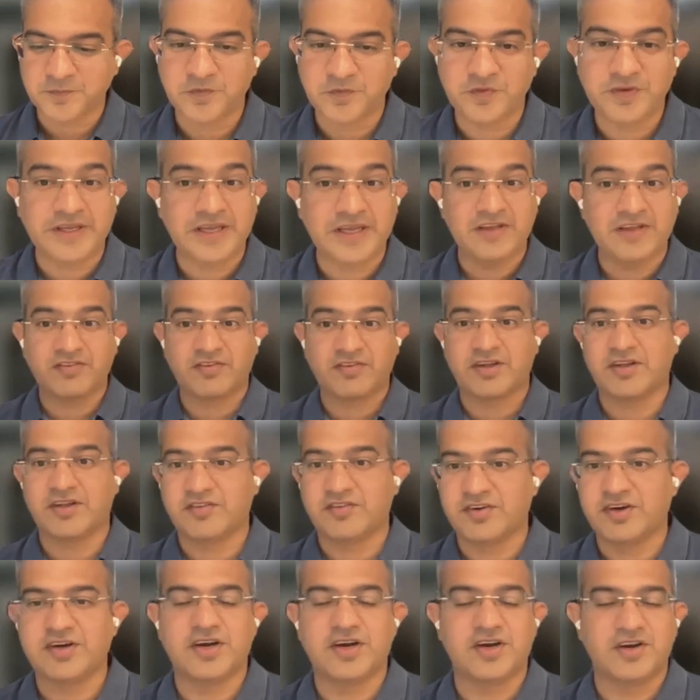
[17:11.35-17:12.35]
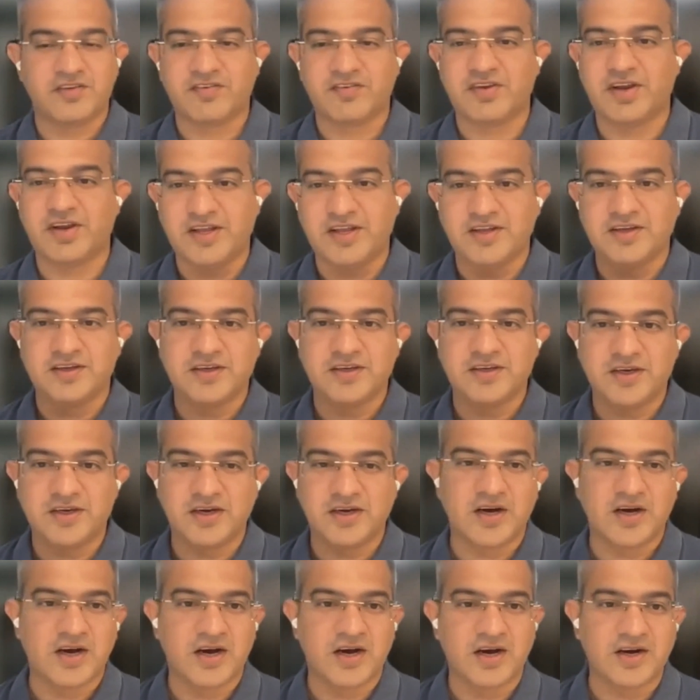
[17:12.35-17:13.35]
we as consultants, like
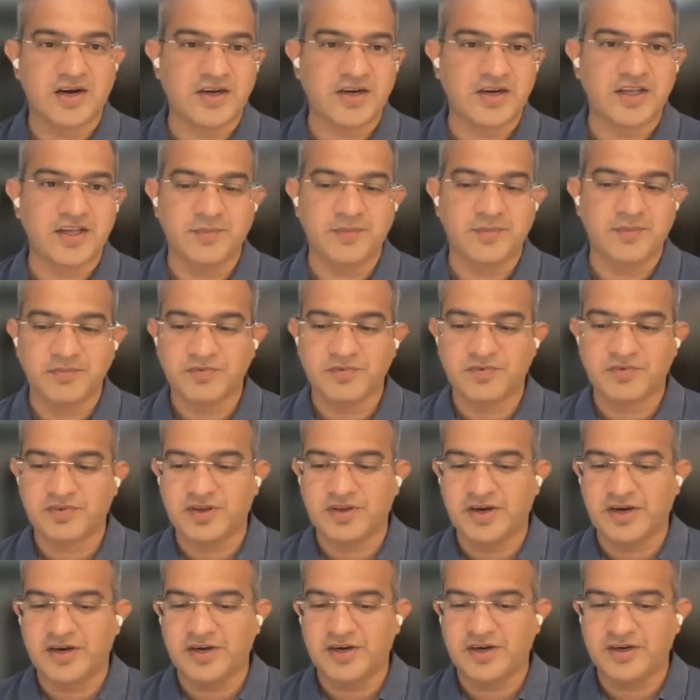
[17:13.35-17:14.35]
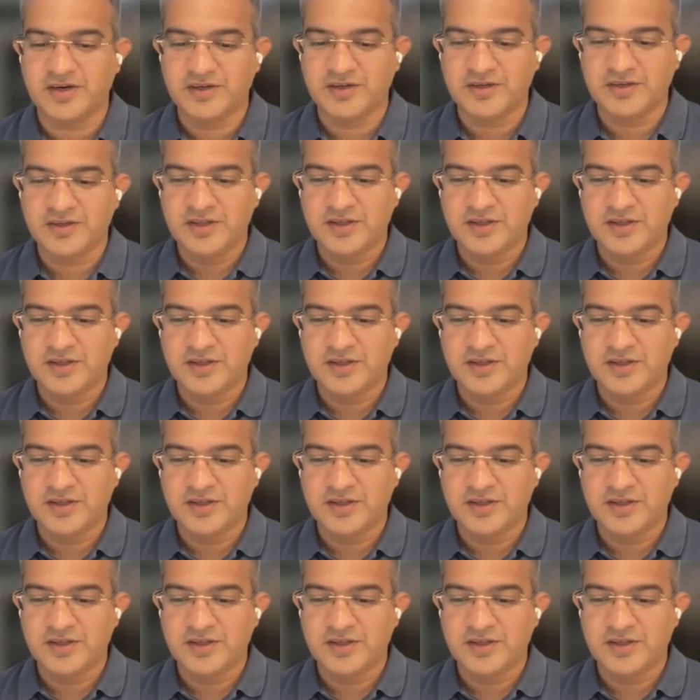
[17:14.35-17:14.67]
our teams, and